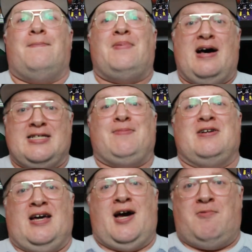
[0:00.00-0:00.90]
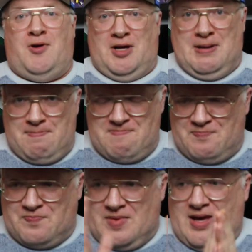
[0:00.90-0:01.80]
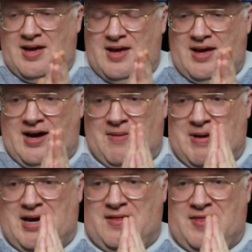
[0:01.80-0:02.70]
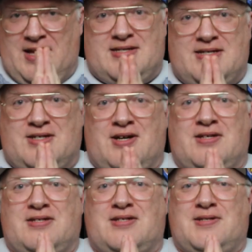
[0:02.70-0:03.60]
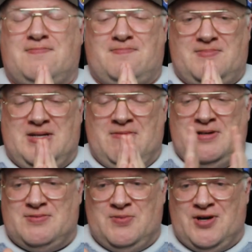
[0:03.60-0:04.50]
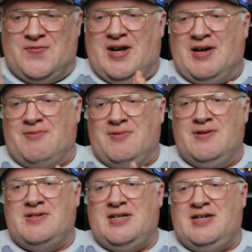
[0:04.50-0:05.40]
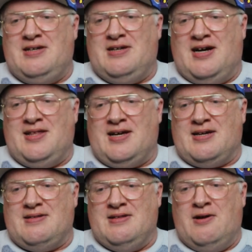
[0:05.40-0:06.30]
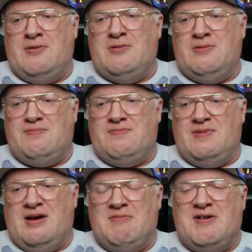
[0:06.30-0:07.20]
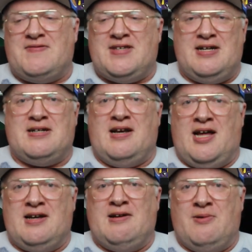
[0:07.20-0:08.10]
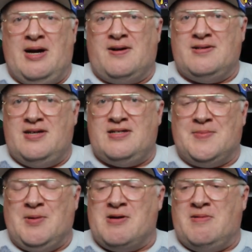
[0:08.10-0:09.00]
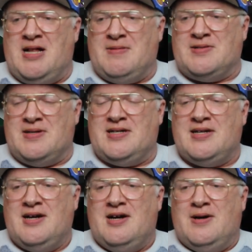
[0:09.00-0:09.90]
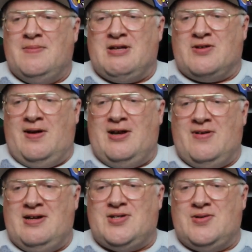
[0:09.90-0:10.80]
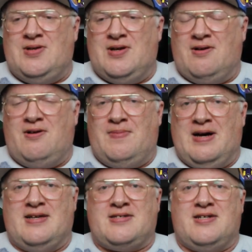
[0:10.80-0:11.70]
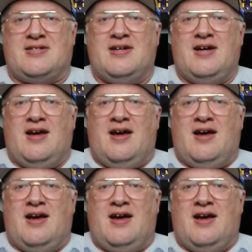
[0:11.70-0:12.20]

Basketball Dad Rudy. I mean, this is just, it was wonderful. Like, Rudy, I think, no, we've seen it a lot in the regular season of Real Madrid, but the 2022 Eurobasket